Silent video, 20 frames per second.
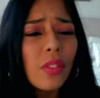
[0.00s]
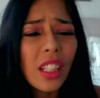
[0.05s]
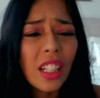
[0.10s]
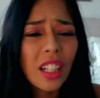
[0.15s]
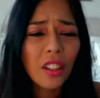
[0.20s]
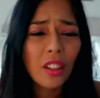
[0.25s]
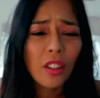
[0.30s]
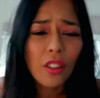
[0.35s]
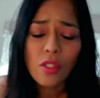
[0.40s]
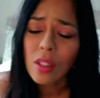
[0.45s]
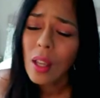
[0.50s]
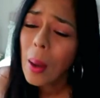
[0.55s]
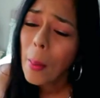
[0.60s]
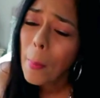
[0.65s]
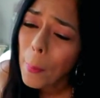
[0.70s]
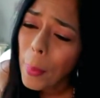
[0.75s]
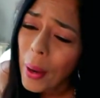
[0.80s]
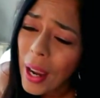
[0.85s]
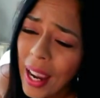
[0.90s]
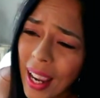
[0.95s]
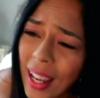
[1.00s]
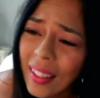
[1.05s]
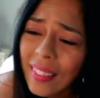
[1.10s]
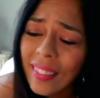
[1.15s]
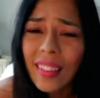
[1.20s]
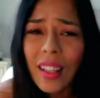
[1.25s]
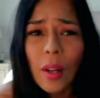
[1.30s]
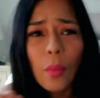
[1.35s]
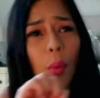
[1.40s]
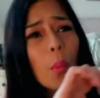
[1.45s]
the girls' pants
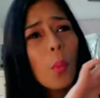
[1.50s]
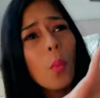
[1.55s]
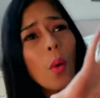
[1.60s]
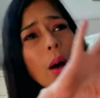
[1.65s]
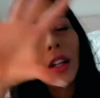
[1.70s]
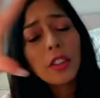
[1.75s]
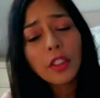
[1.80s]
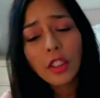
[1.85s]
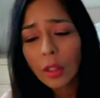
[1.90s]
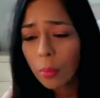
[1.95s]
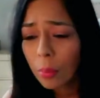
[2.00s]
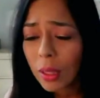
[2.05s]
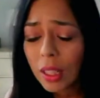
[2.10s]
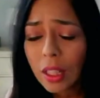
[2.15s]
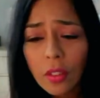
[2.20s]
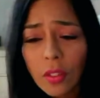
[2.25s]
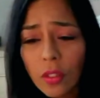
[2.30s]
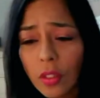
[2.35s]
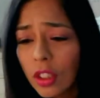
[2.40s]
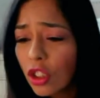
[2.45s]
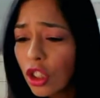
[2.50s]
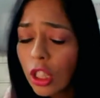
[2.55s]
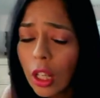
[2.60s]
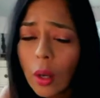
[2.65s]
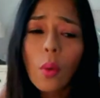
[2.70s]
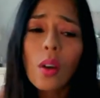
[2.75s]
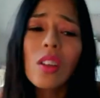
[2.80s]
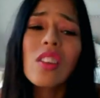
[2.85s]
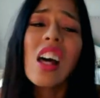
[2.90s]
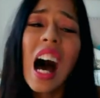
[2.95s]
that were watching because shit
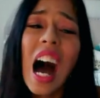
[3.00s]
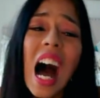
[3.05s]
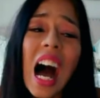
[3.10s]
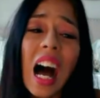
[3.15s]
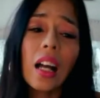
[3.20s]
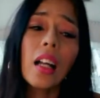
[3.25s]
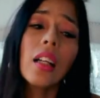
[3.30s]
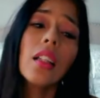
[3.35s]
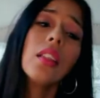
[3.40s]
was hot.